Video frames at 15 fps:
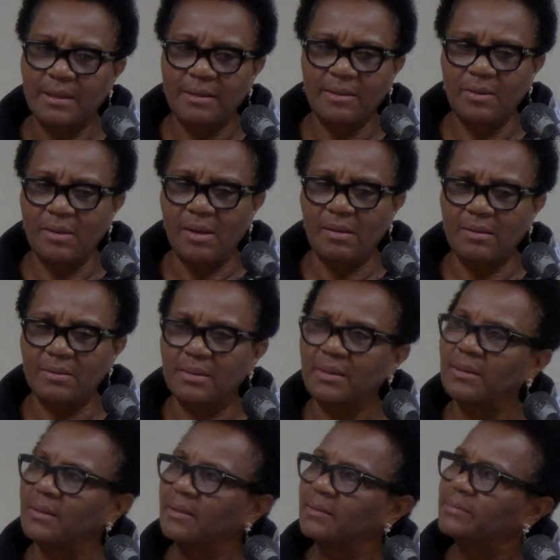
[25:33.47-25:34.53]
You know,
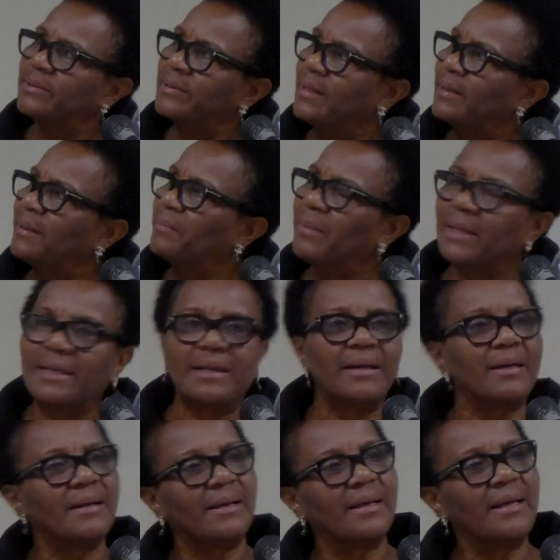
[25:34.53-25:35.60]
uh, I mean,
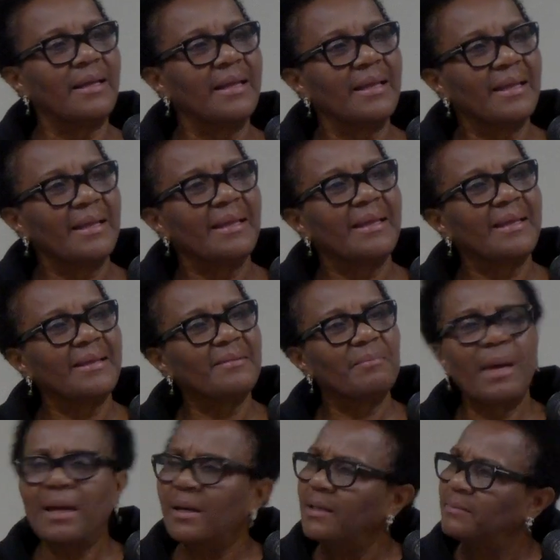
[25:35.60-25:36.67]
uh, is
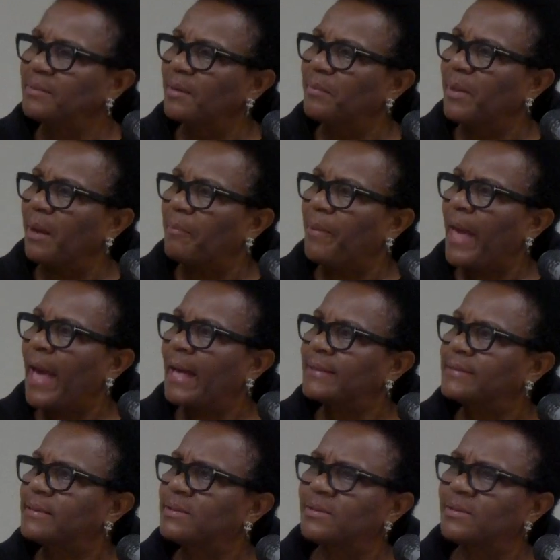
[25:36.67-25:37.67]
my husband gonna be a pastor?